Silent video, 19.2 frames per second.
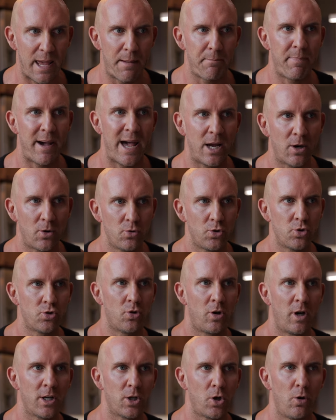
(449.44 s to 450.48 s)
get back on the
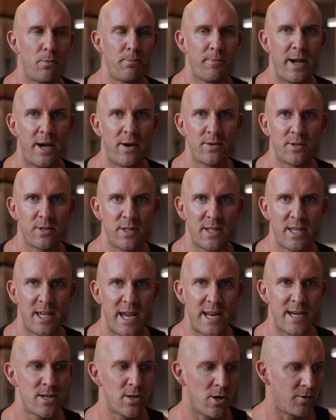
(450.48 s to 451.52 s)
dry compound at the
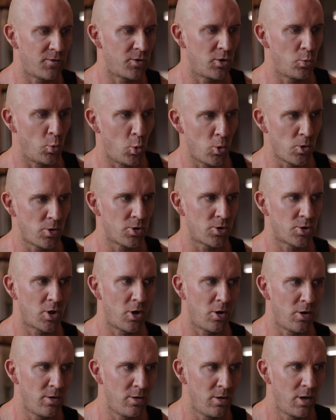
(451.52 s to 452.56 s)
end after the water's
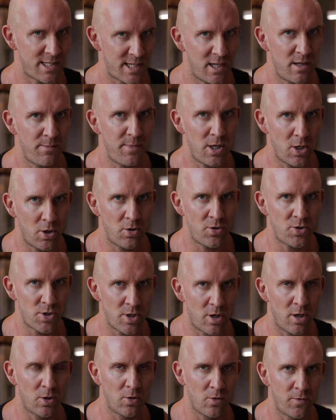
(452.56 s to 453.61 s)
gone, it's going to be a good
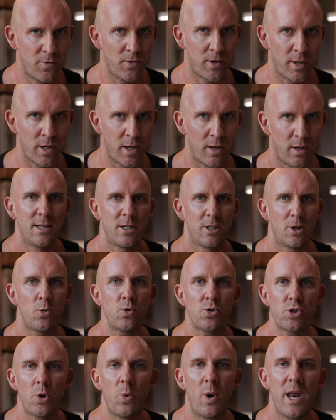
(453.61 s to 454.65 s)
cycle for you.
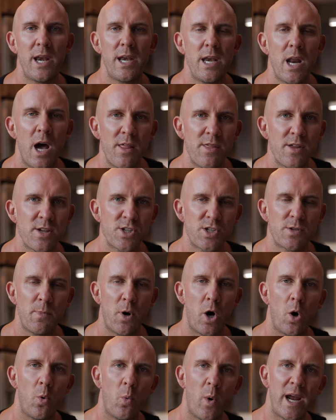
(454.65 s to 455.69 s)
Also, another
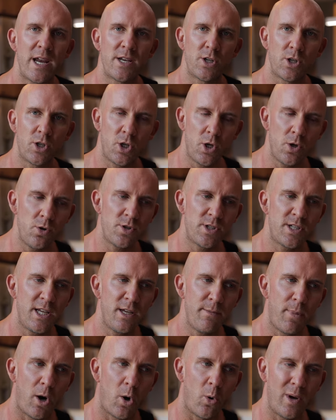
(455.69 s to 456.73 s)
smart way to use
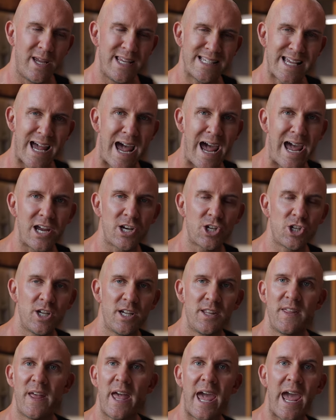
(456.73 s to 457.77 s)
Dbol is actually
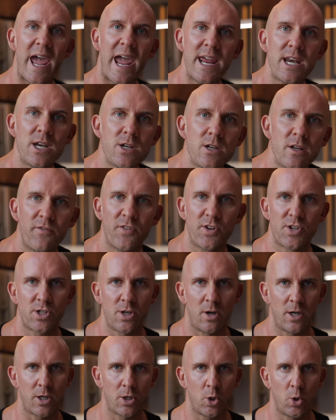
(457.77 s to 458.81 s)
at the end of a
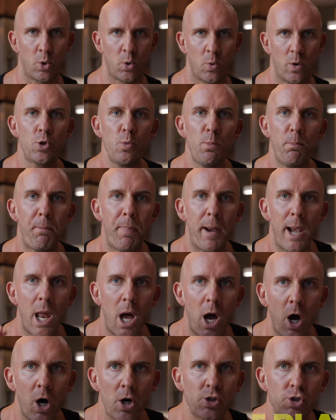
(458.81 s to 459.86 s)
cycle to
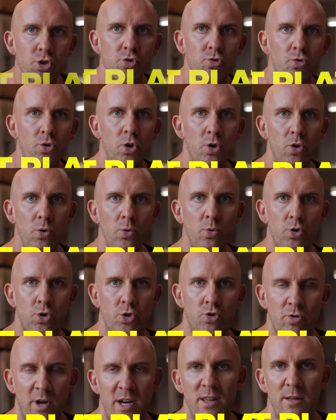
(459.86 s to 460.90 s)
blast through
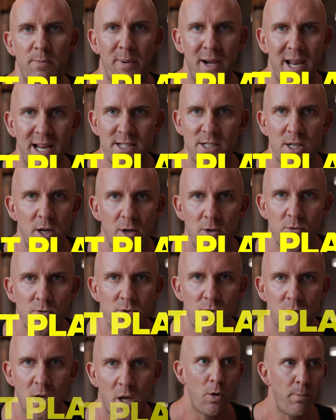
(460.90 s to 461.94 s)
strength
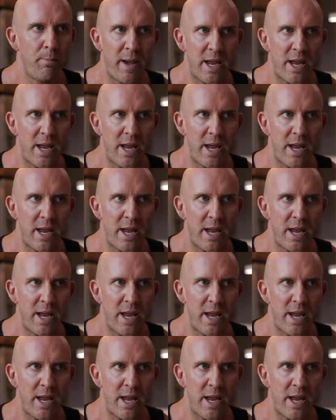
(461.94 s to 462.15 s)
plateaus. Your